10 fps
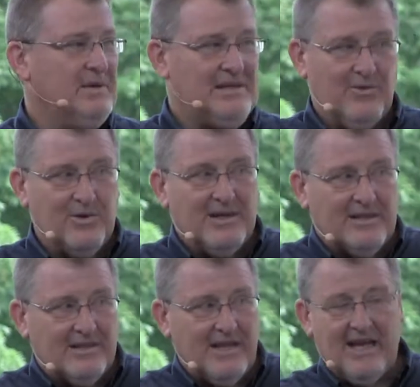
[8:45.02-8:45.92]
But they weren't
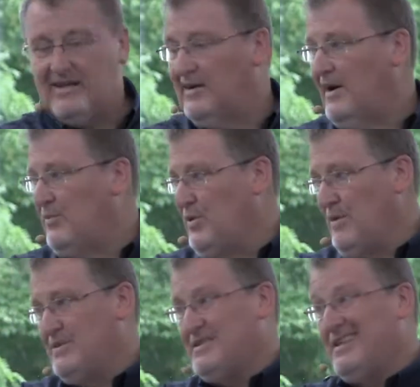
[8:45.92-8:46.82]
in the land that God
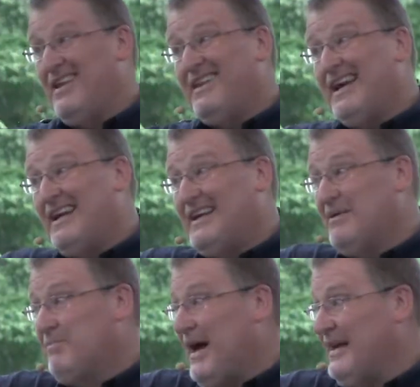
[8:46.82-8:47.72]
promised, and now they got to
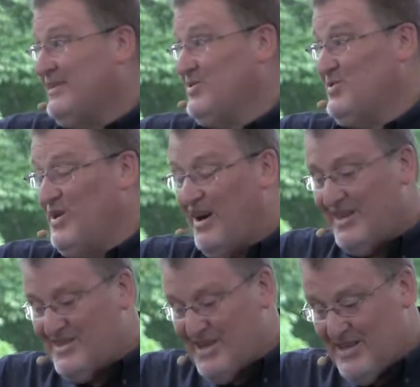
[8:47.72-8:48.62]
get back there. So
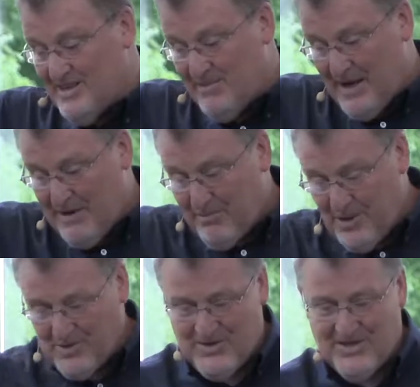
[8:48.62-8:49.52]
God sends a man,
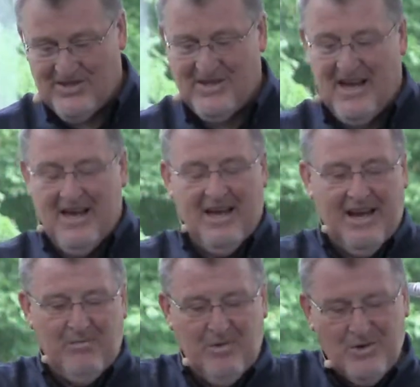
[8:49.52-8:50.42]
Moses,
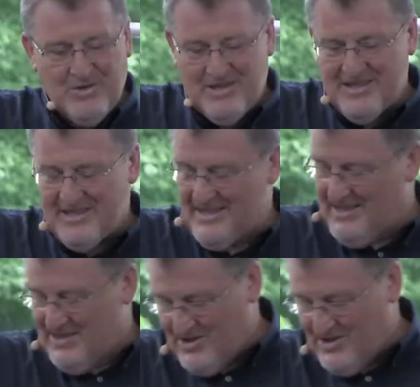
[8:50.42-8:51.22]
and Moses,